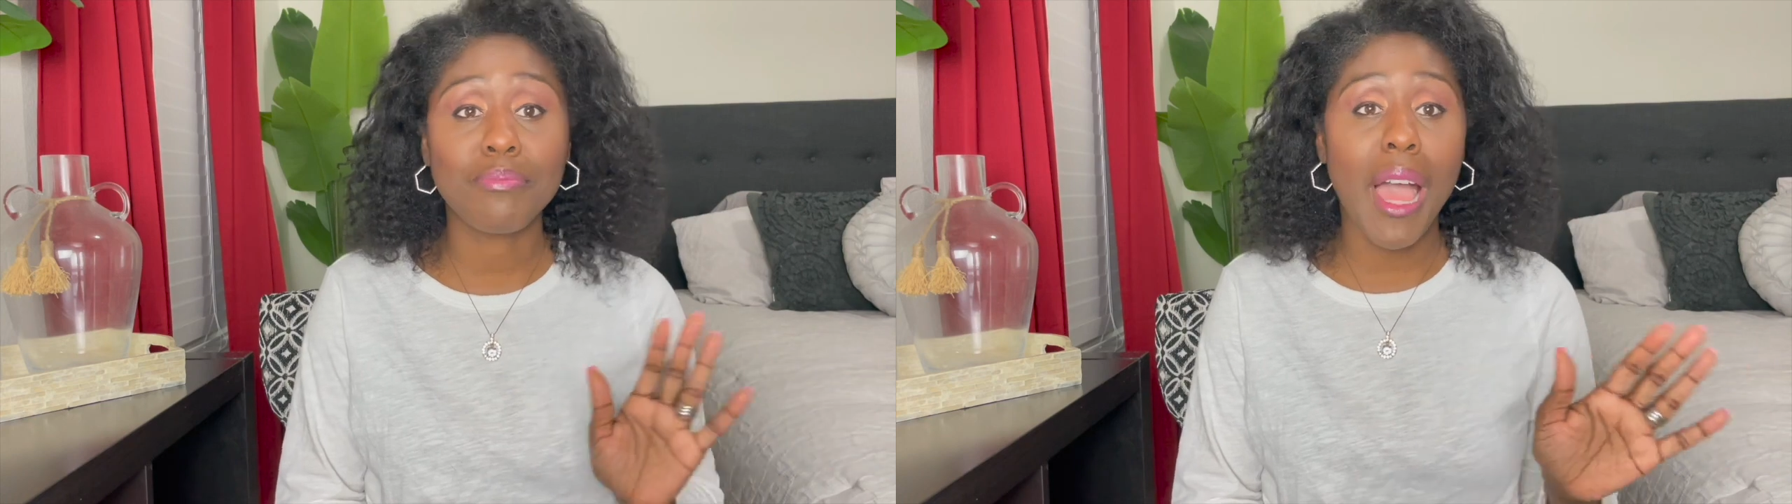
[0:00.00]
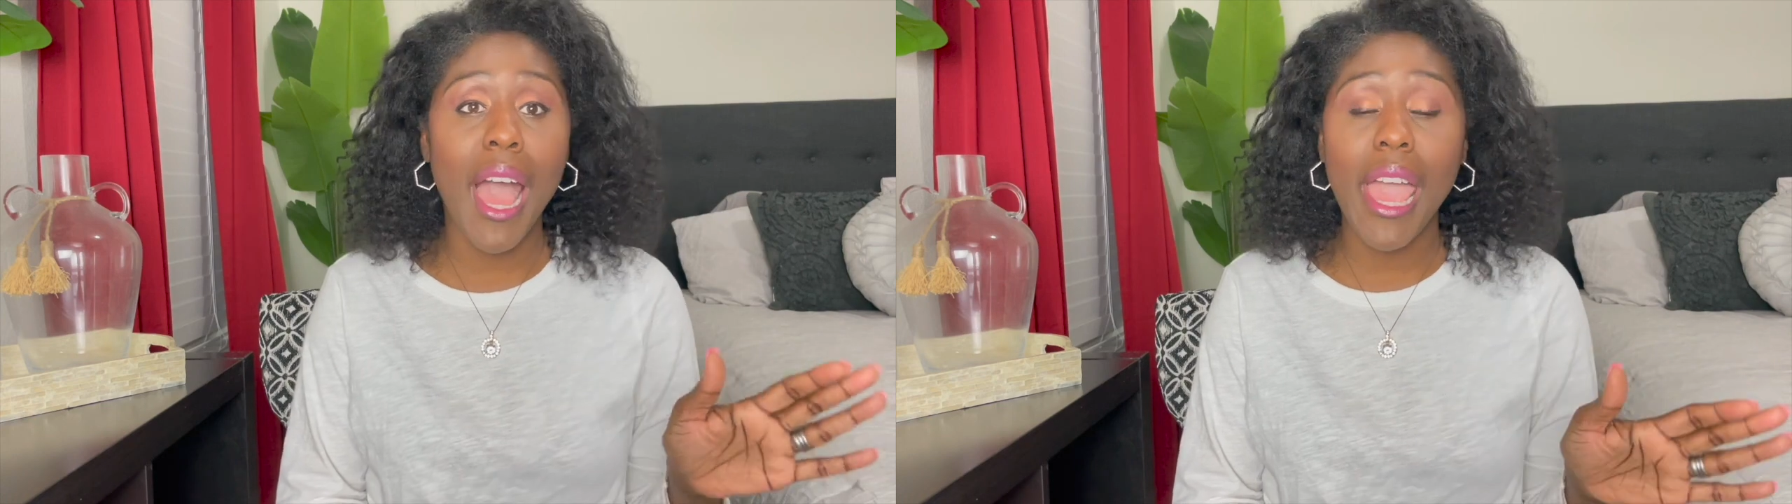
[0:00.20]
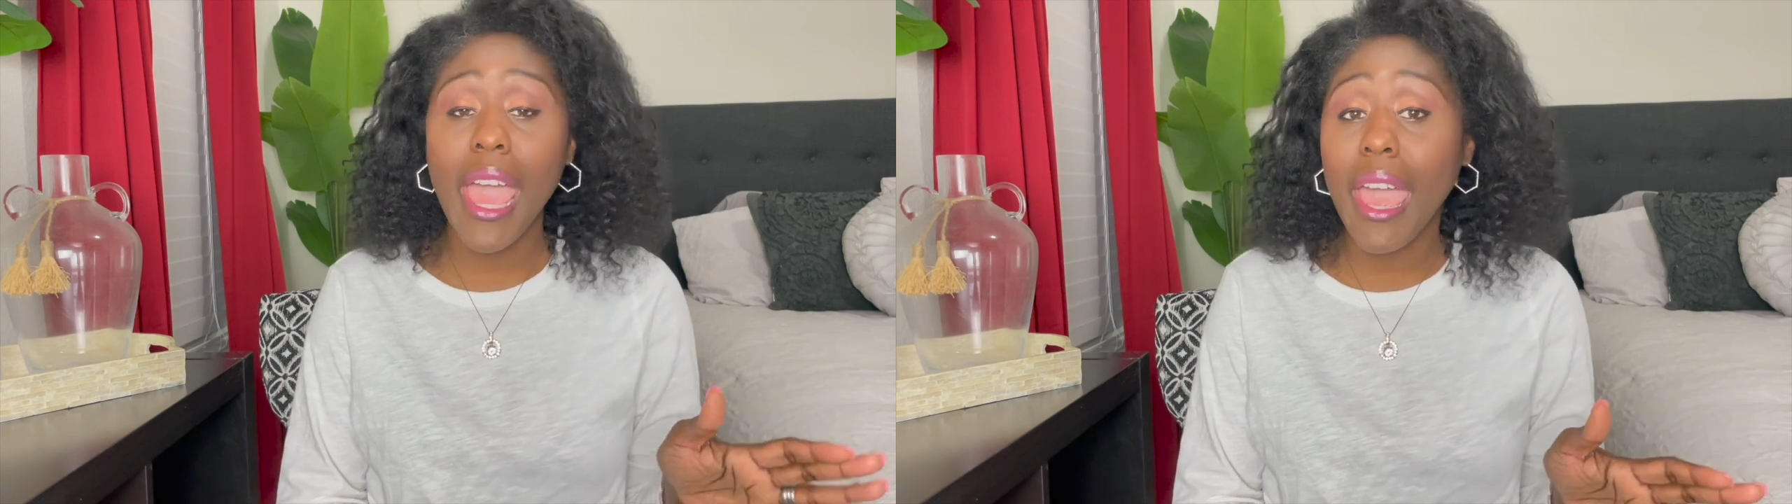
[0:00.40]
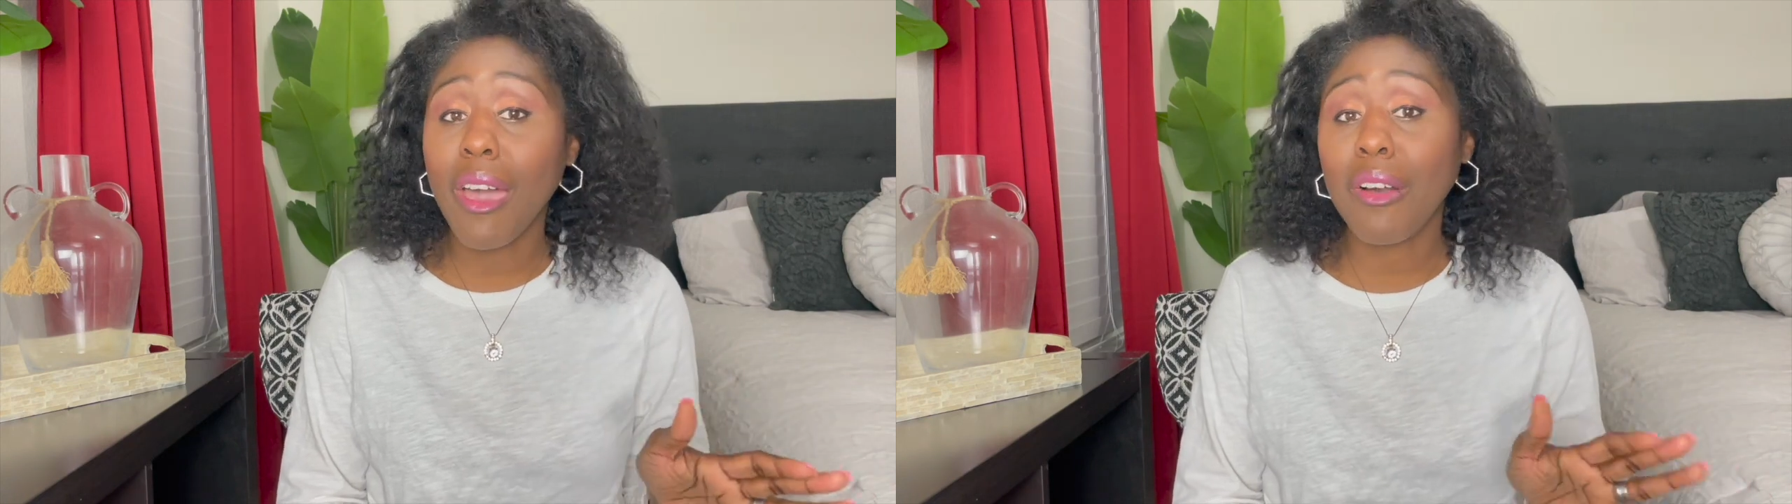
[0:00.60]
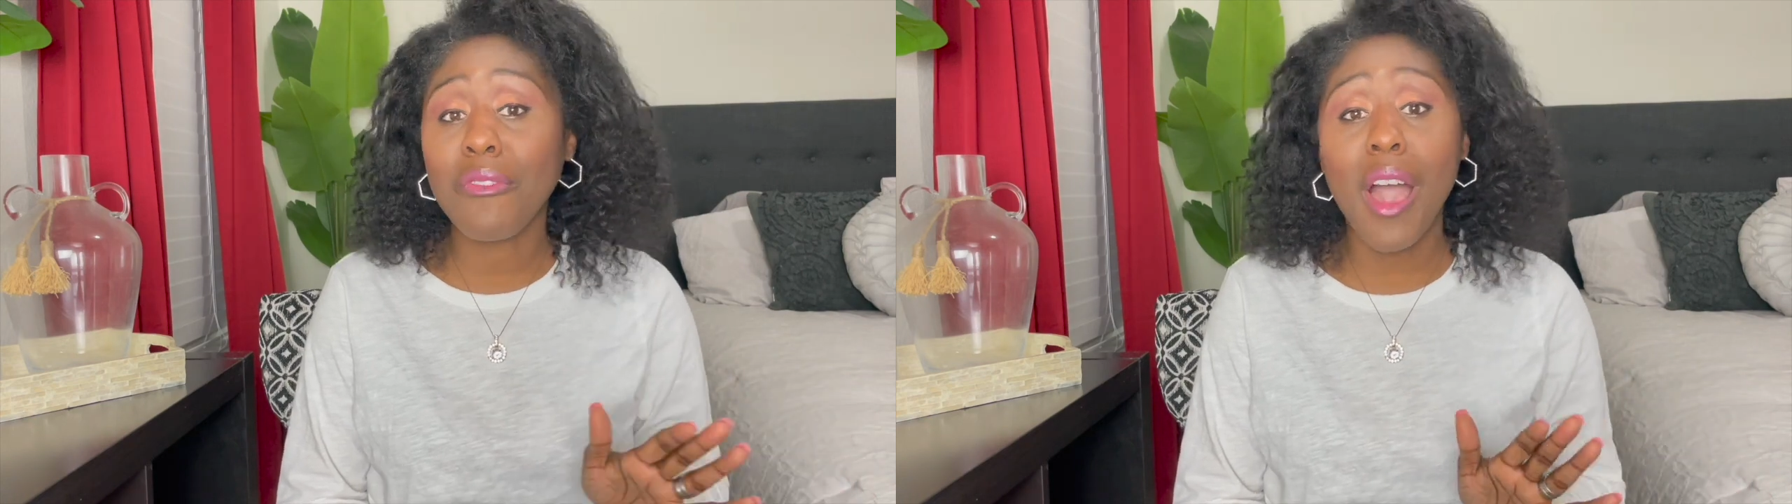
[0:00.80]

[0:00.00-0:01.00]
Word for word: I have.